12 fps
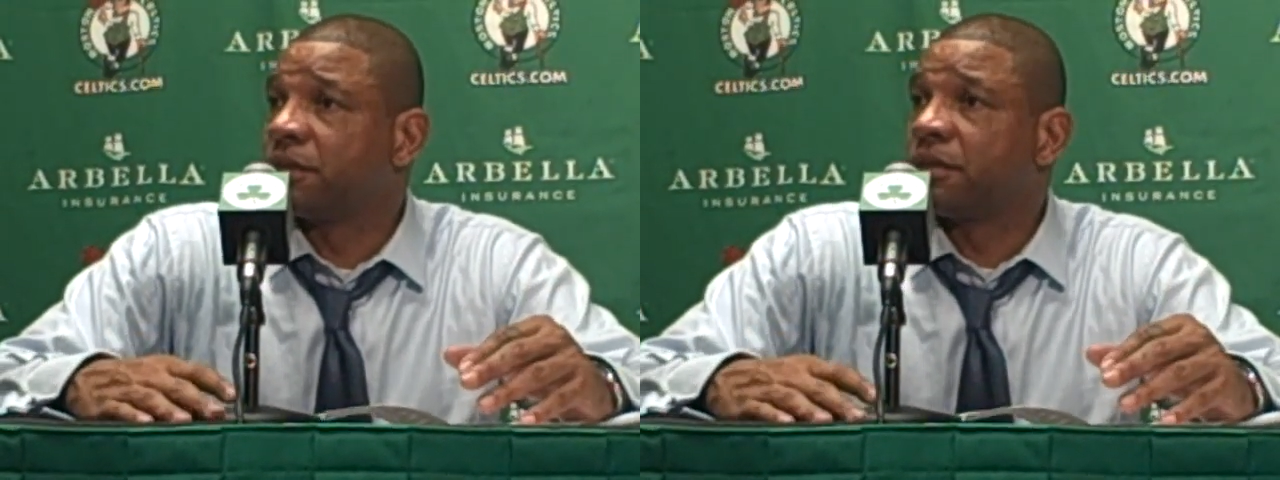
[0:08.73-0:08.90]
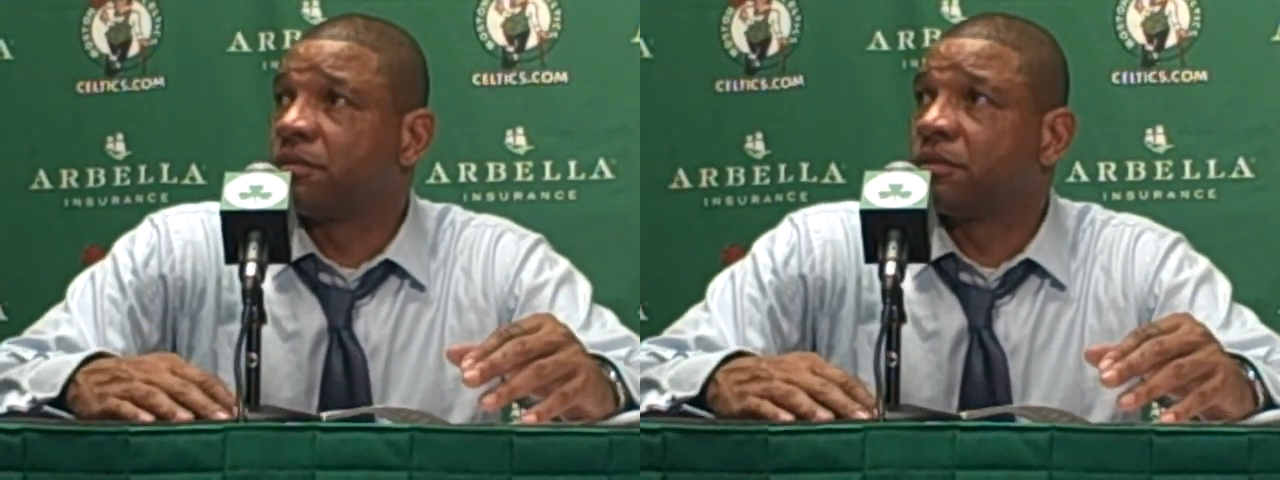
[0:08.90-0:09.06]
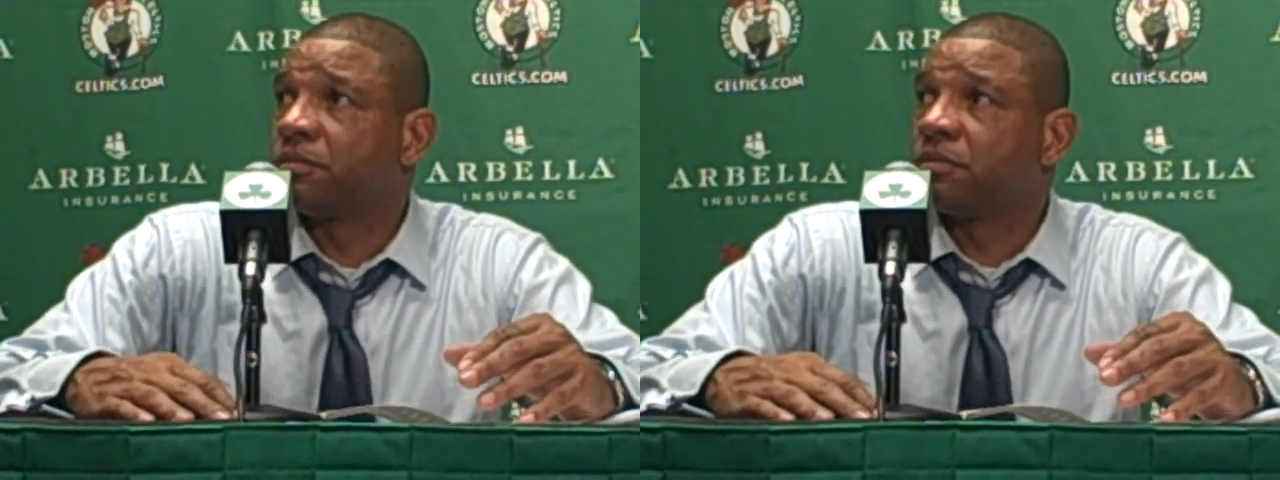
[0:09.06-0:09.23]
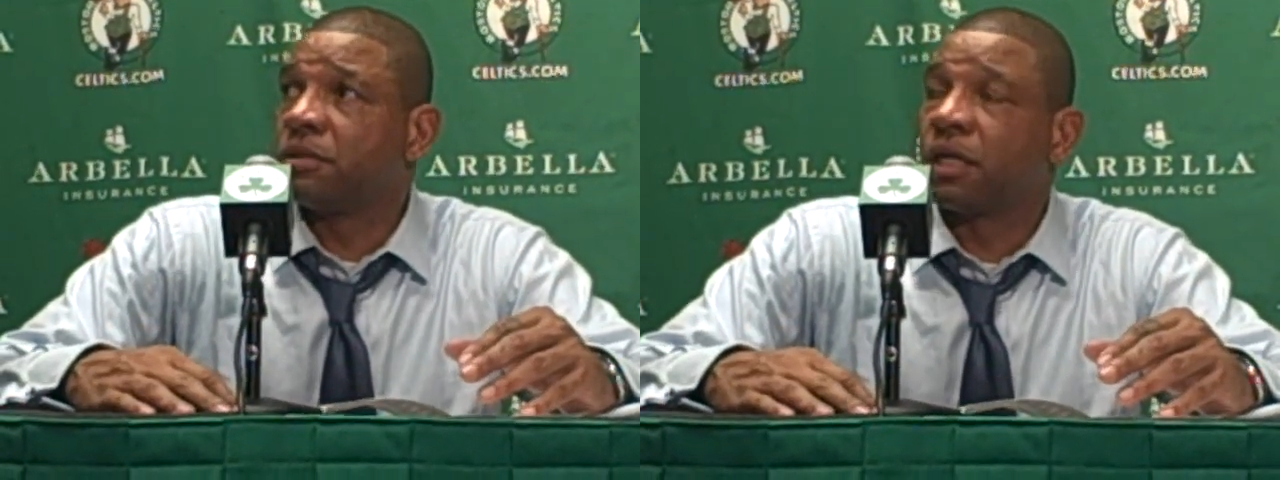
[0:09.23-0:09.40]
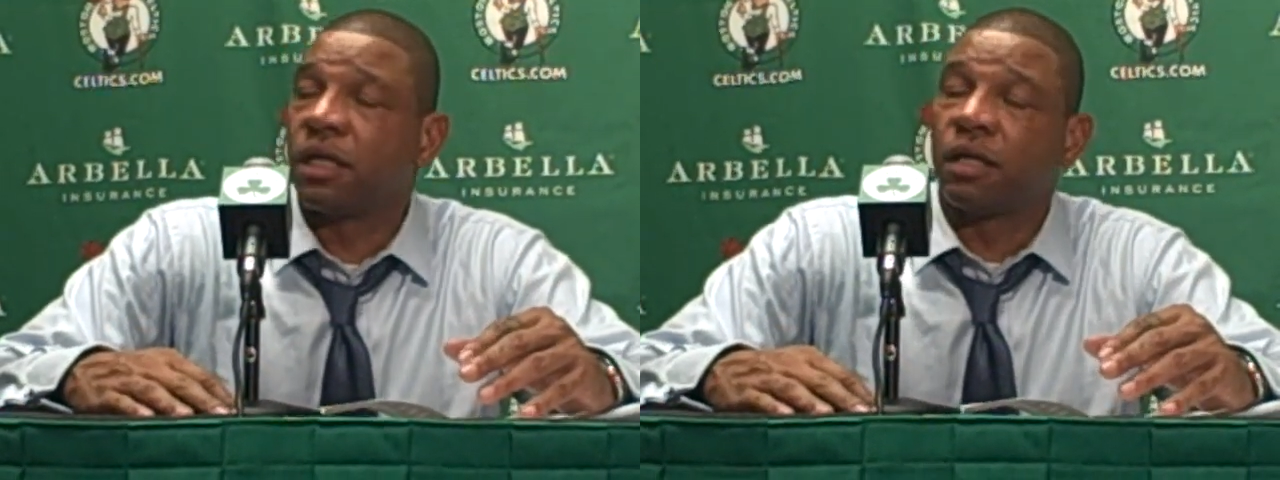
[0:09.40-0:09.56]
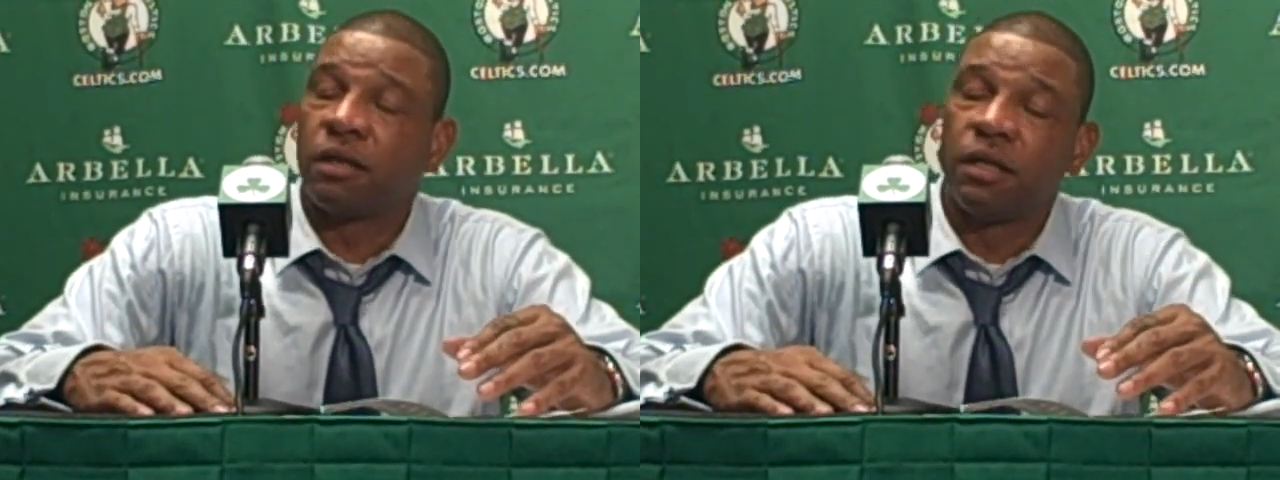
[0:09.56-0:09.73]
And then
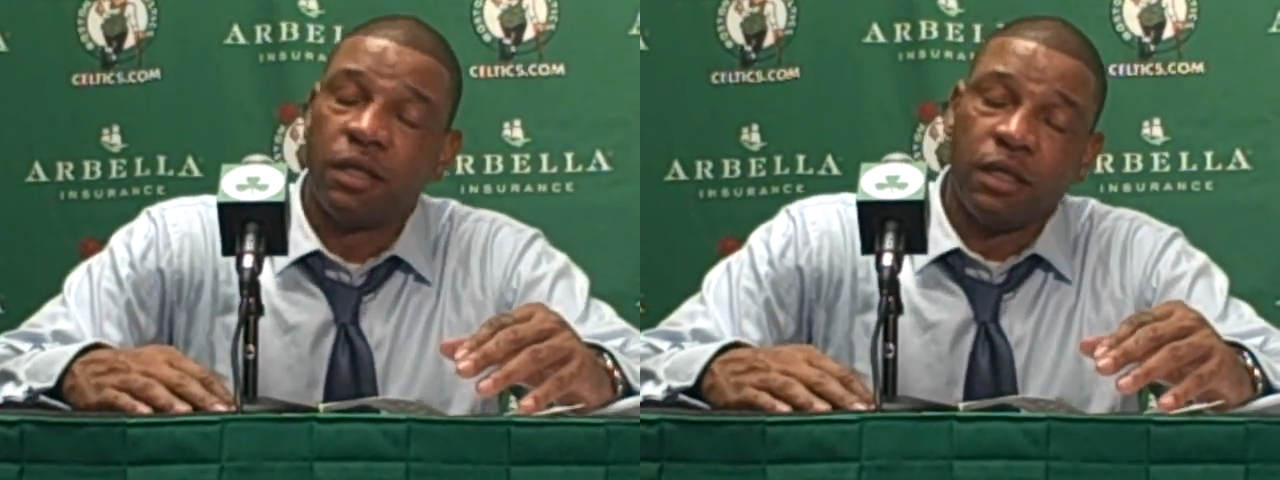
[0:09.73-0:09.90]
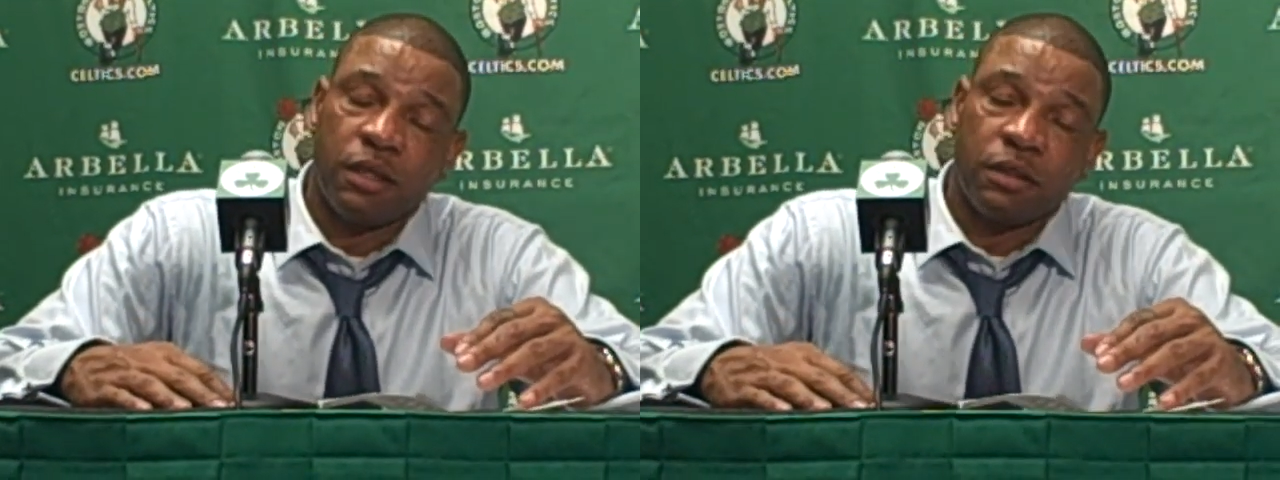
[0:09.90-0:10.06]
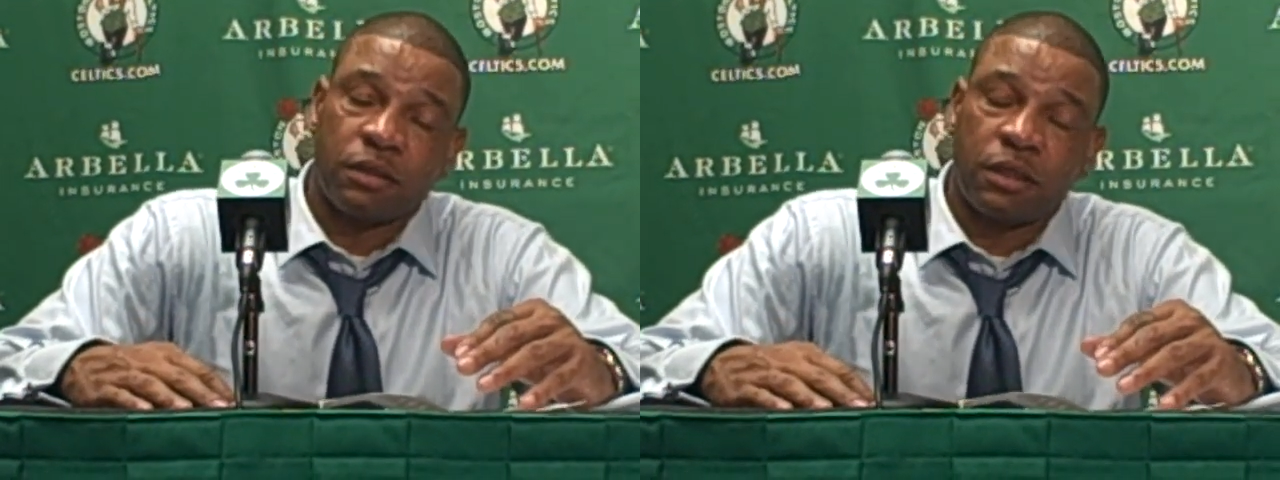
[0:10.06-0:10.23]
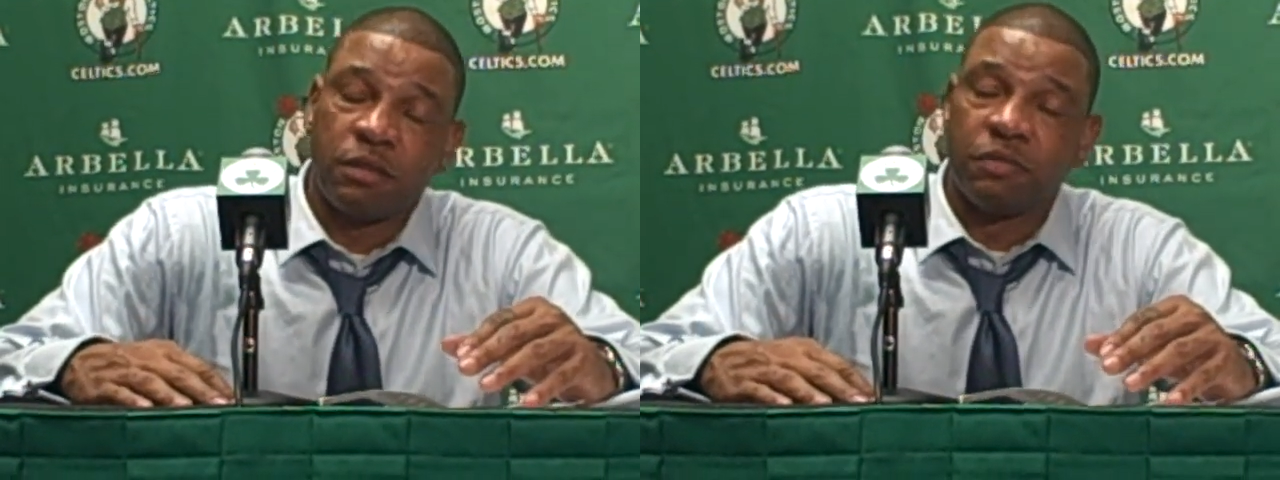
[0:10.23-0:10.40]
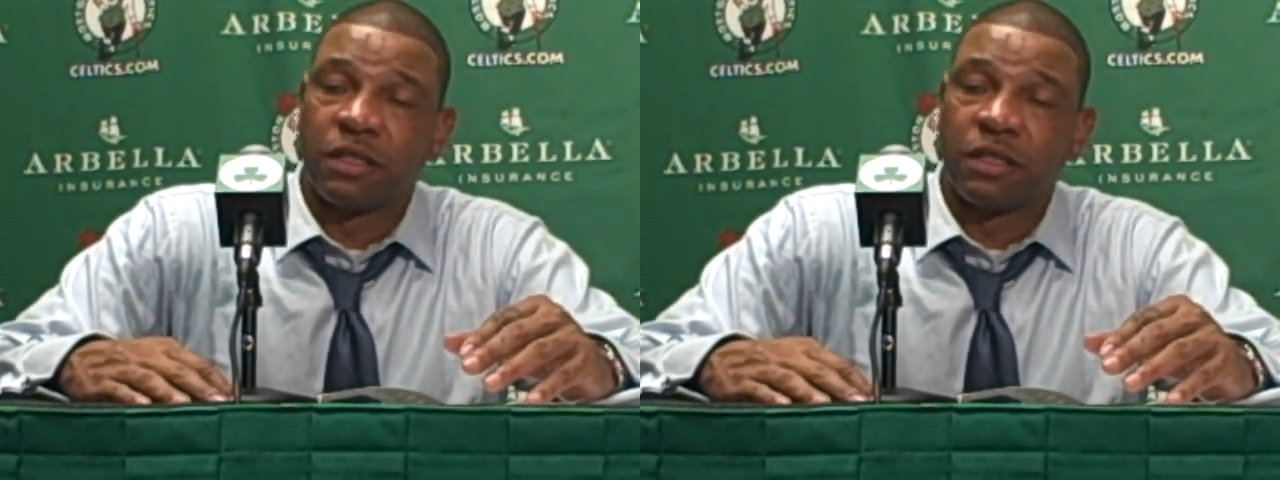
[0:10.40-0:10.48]
uh, ten